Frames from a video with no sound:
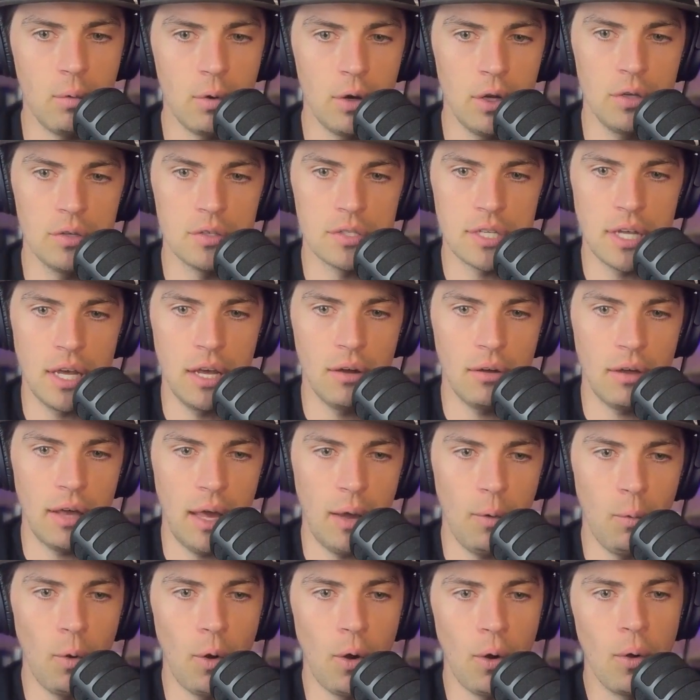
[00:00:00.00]
where you say,
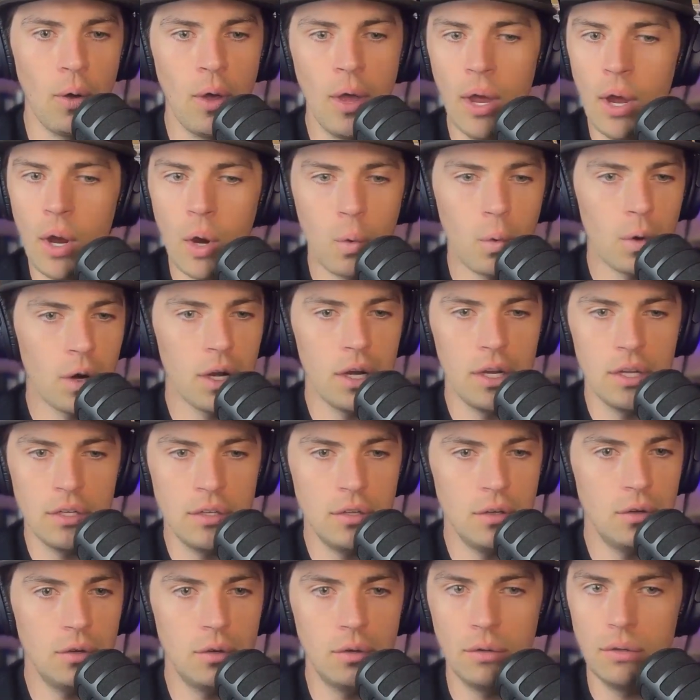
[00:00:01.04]
okay, well, we're going to
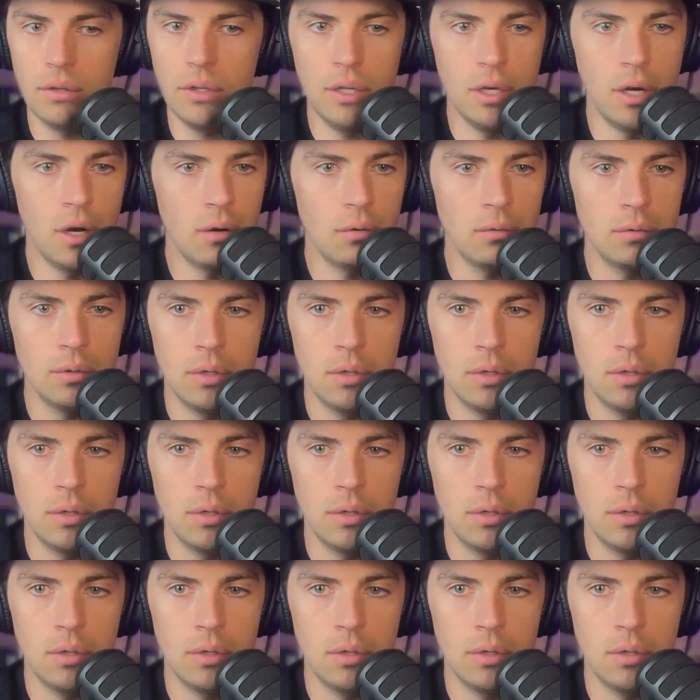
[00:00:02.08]
do, you know,